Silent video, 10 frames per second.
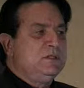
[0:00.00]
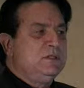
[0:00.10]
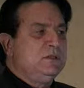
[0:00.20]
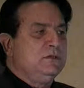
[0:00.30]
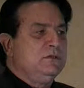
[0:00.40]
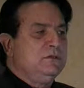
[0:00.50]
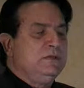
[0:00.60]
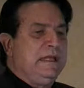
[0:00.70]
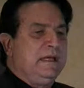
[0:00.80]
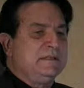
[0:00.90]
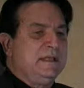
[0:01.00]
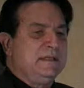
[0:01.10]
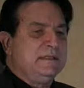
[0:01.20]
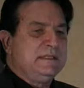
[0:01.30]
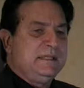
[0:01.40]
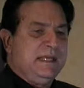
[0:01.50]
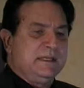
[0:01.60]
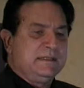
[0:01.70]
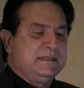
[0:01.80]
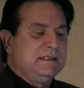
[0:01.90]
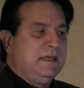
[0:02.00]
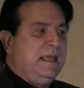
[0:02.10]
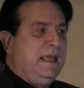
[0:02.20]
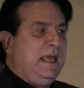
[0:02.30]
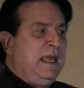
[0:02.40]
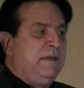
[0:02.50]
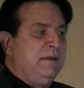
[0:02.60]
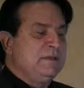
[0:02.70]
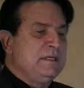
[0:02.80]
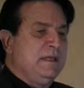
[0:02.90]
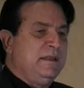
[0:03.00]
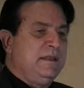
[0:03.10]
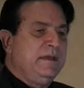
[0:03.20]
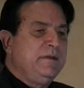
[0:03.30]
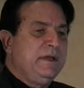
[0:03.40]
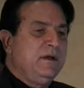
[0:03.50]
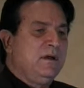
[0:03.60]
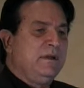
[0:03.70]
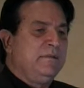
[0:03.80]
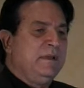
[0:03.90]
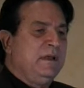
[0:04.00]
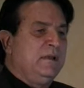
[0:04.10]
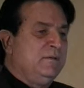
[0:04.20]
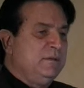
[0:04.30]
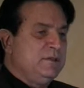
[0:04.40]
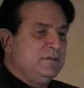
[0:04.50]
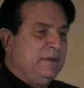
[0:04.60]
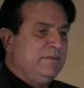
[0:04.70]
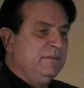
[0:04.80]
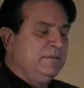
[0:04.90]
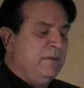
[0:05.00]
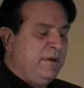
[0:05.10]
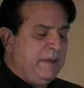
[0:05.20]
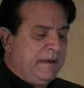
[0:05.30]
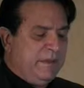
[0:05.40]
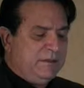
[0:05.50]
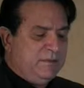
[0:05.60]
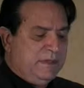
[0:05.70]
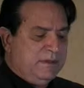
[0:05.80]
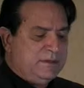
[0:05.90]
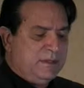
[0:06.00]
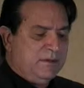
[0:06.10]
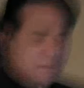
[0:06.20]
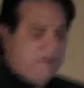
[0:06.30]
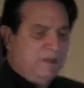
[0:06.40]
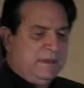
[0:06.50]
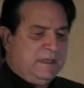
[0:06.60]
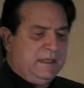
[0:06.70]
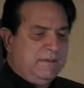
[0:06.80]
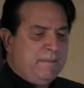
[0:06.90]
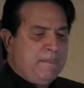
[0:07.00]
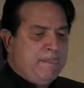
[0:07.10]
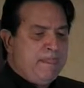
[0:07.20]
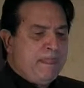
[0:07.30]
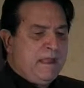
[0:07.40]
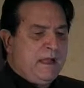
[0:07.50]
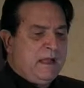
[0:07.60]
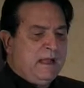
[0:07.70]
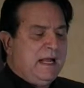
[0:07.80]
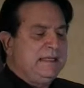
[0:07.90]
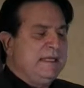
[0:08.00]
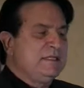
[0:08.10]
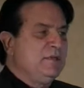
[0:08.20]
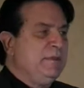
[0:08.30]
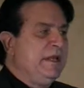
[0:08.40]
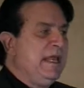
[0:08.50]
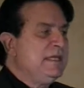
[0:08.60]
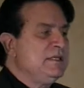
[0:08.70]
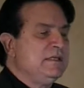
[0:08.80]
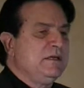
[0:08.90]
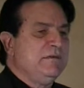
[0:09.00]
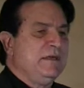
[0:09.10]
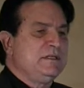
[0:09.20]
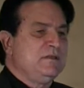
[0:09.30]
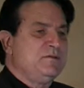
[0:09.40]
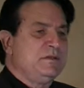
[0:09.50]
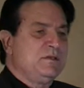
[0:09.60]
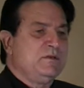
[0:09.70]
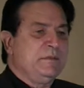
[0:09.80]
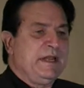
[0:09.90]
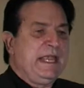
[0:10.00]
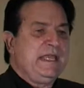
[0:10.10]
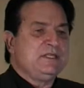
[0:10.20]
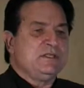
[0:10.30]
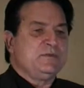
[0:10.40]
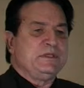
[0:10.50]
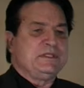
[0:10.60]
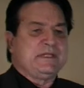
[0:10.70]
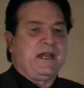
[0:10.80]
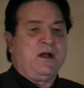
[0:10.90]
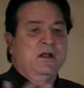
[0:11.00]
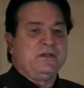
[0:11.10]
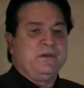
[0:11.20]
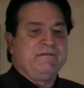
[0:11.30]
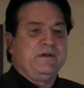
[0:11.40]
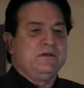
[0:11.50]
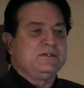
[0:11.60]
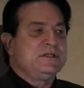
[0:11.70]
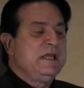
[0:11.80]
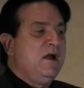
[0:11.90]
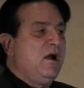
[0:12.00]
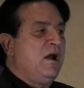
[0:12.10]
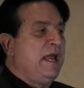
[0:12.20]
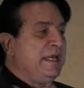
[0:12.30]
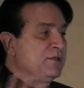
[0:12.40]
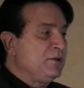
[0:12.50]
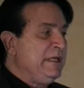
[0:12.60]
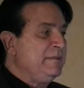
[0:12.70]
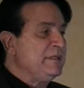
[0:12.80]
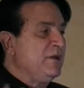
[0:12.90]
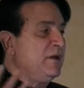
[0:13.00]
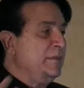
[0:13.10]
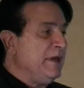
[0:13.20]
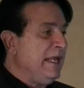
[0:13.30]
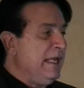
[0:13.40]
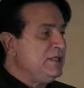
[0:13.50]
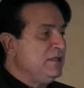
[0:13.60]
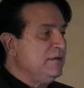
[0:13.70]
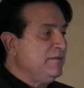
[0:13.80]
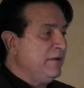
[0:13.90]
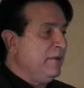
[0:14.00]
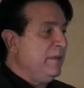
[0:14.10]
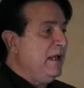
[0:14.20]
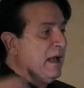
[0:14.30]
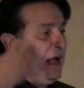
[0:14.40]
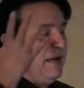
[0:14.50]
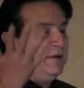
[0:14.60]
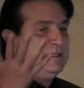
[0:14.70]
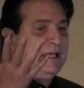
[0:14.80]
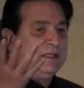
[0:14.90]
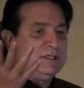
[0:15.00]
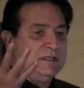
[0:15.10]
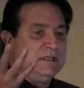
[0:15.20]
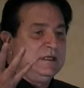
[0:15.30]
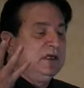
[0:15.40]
2006. And there's a theory called, which we wrote about 20 years ago, called the context communication theory of extraterrestrial communications, which is that all UFOs are like dreams. They're communication from a higher intelligent